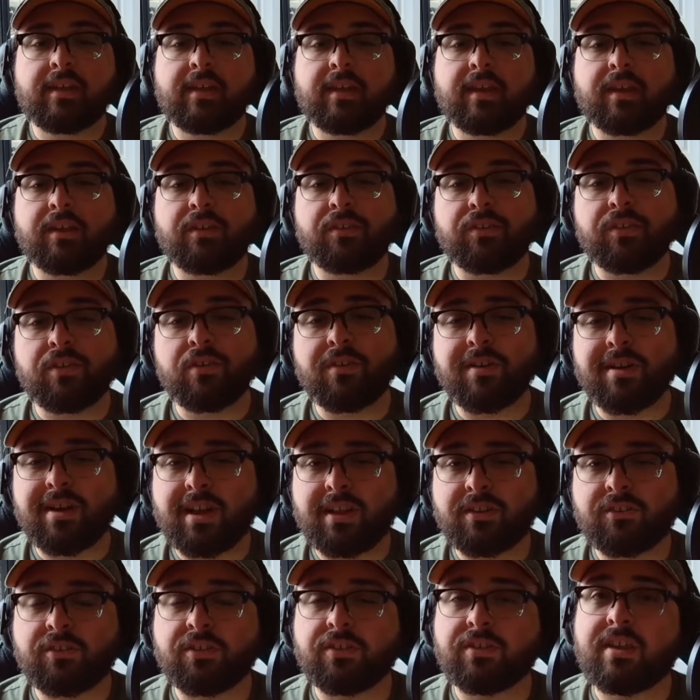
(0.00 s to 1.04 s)
Because you're
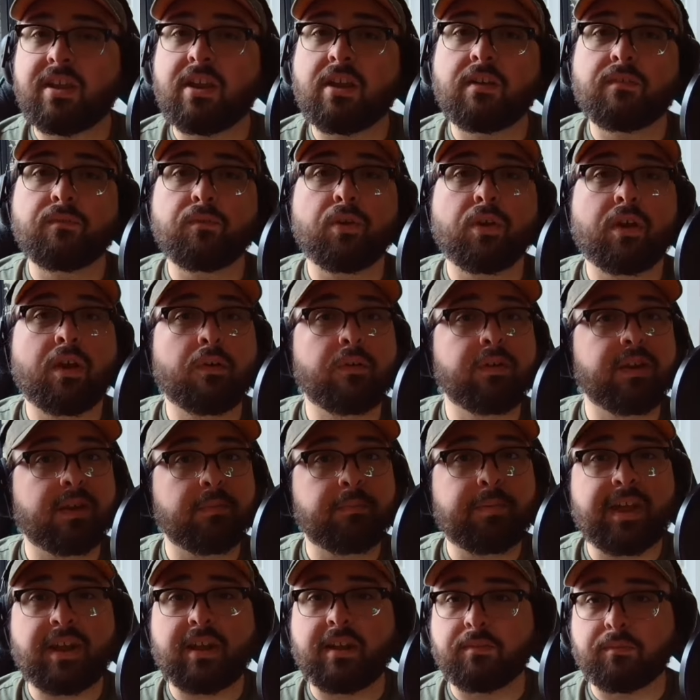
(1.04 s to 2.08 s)
not just here for going to
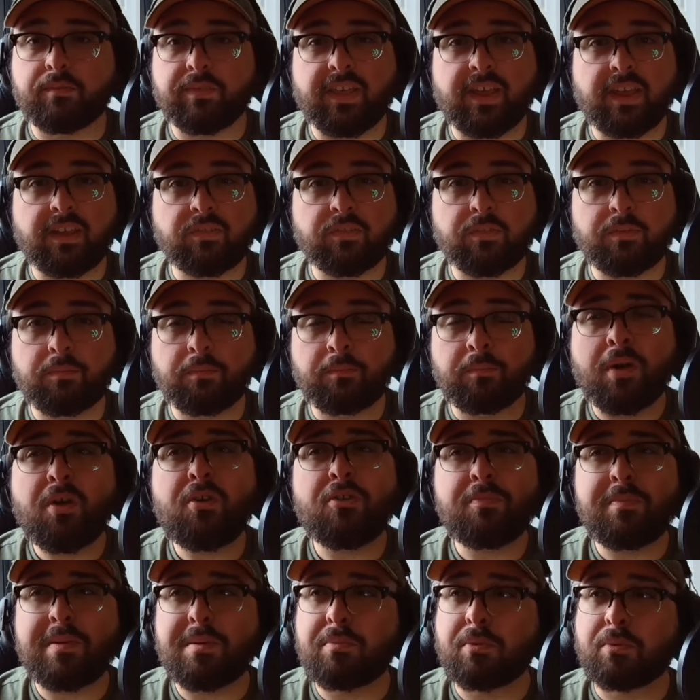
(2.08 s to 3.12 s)
competitive things.
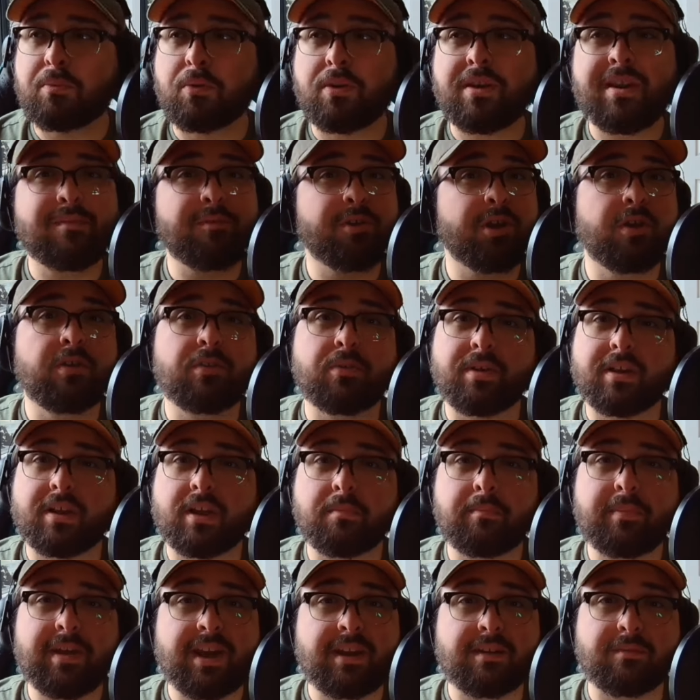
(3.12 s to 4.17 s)
Most people will never go to a
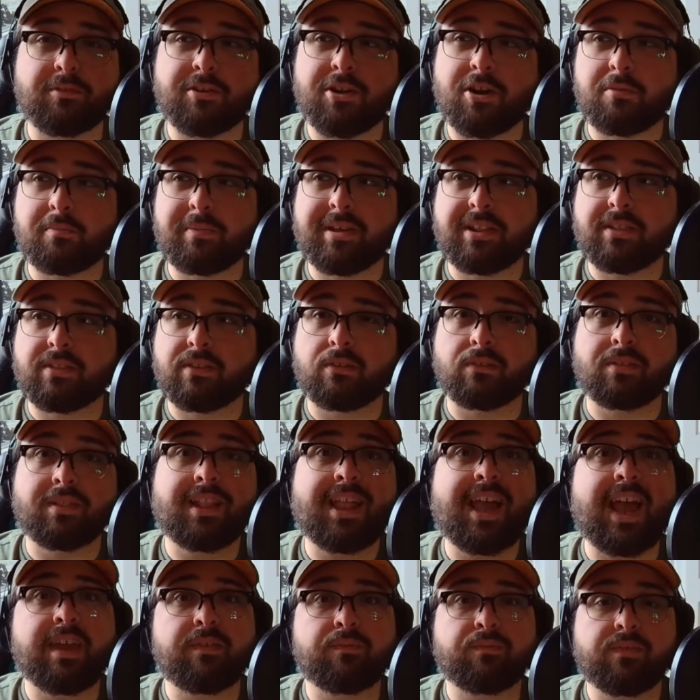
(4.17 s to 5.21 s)
competitive tournament in their
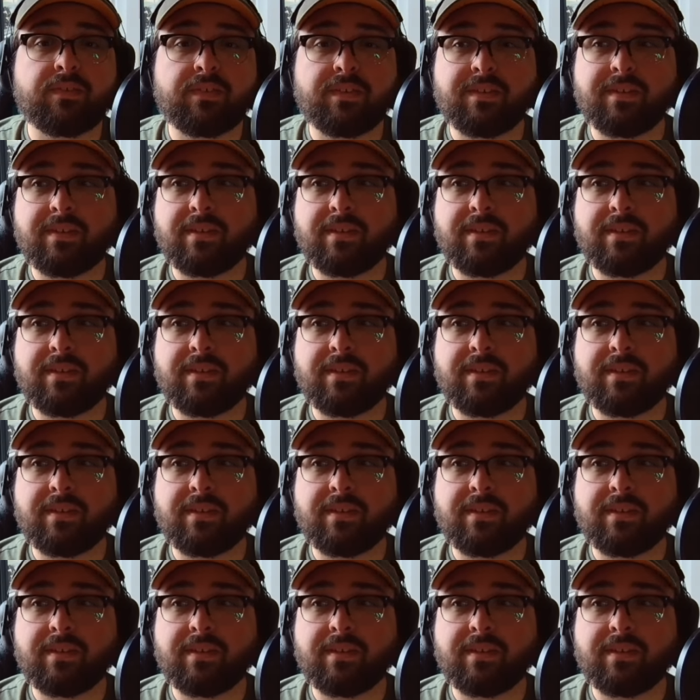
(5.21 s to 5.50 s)
life.